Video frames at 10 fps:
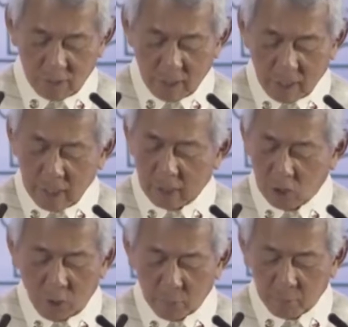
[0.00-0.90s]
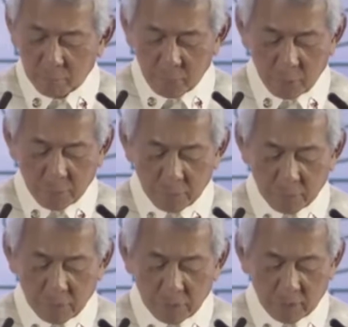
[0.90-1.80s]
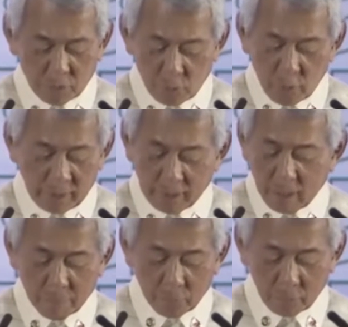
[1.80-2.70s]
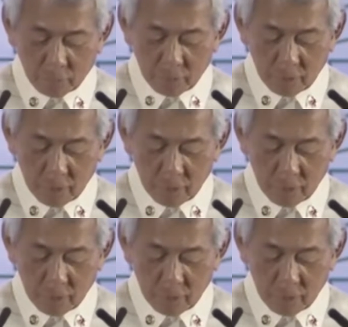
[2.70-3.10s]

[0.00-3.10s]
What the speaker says: a common purpose and joint effort,